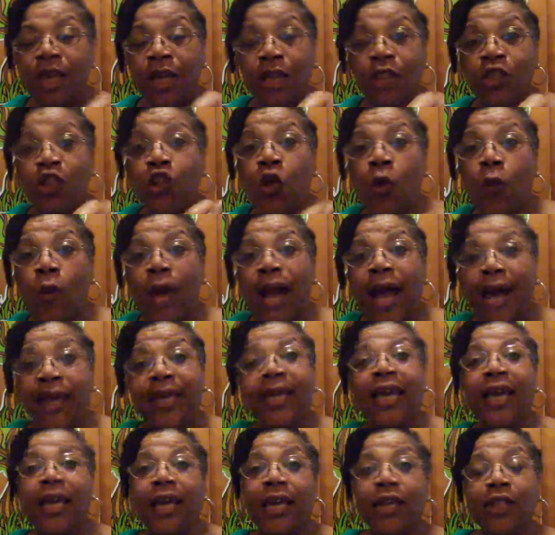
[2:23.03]
And so, what I
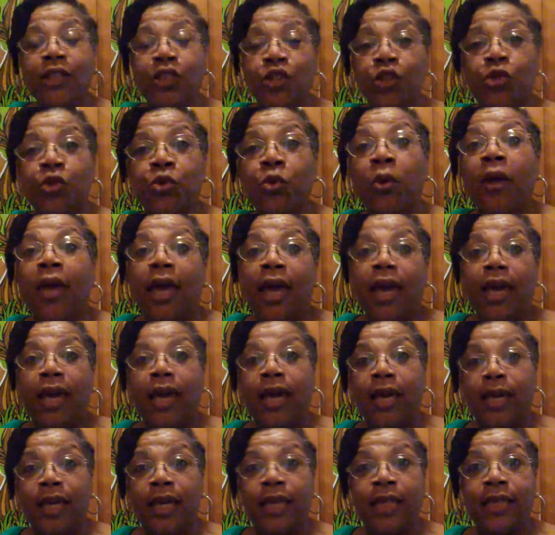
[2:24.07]
can do
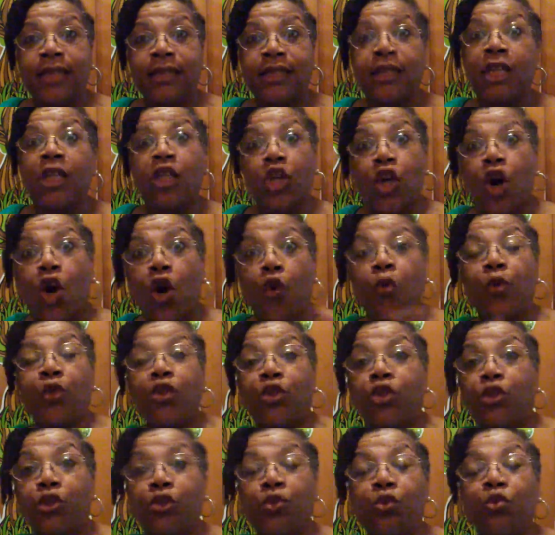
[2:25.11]
is
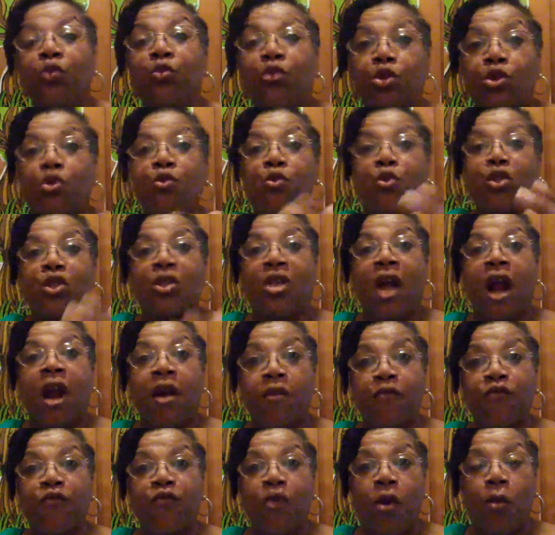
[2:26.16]
encourage you to
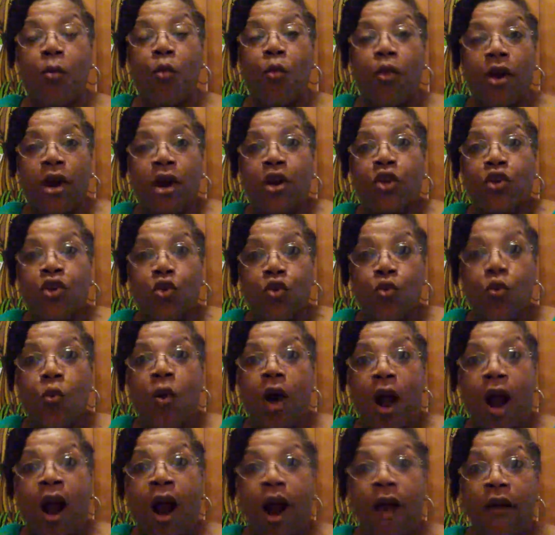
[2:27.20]
start from where you
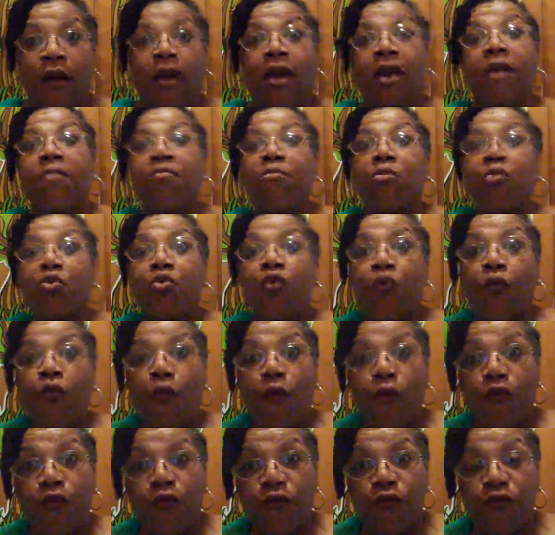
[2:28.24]
are and move
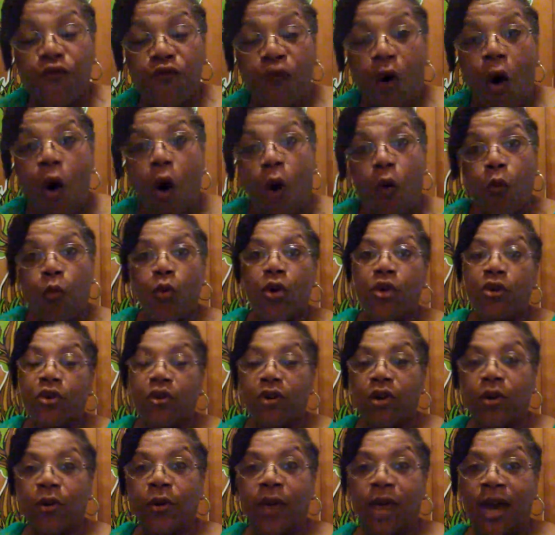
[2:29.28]
forward.
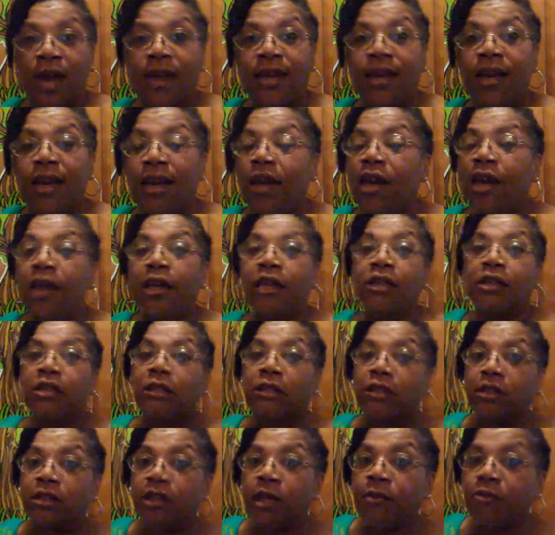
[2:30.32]
Okay,
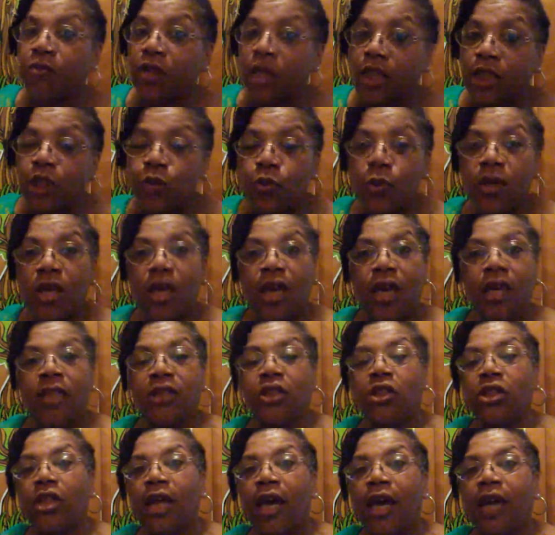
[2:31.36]
some things we
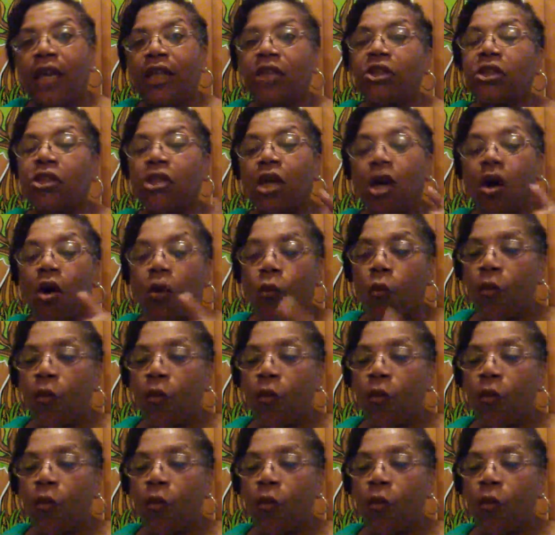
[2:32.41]
can't change.